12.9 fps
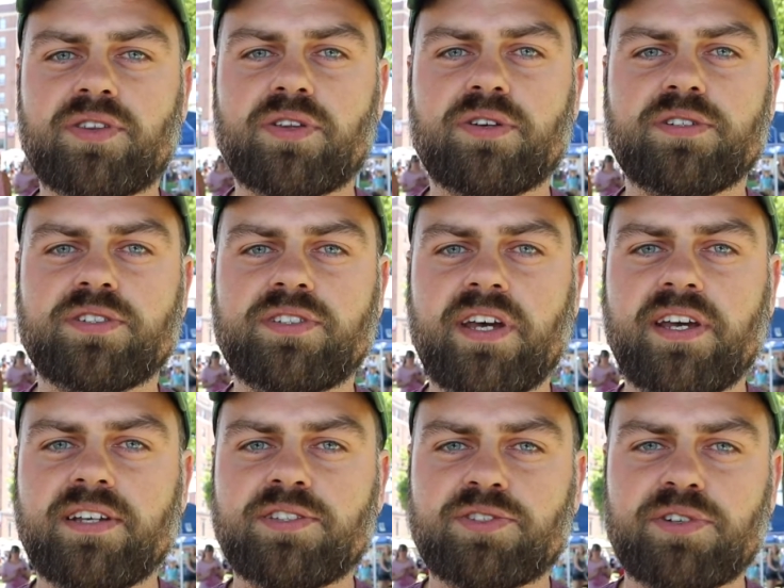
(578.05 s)

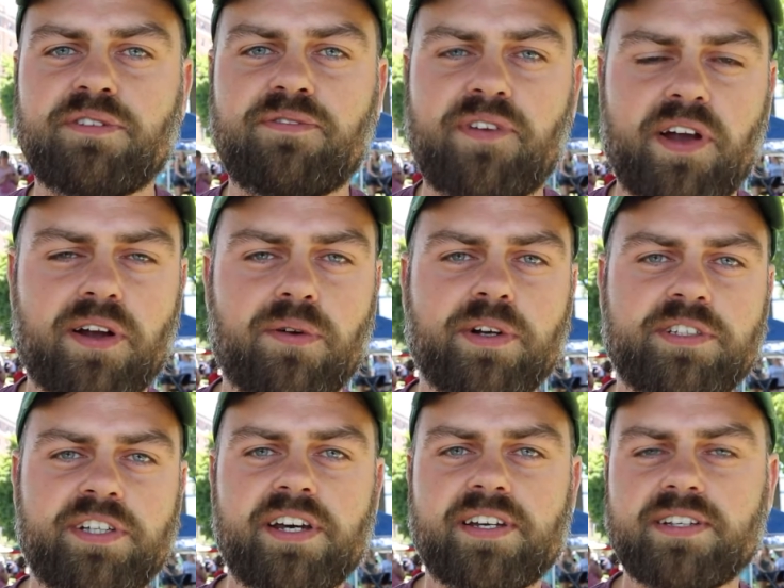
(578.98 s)
Thursday street fair,
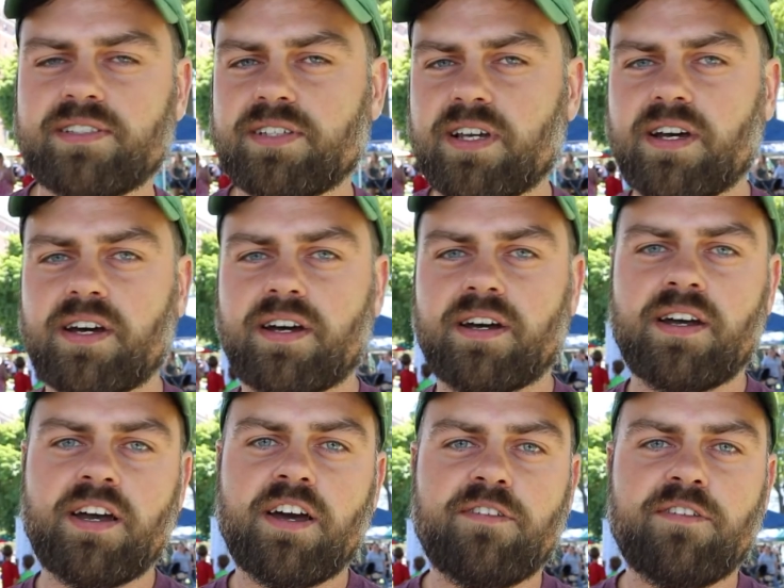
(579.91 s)
which has a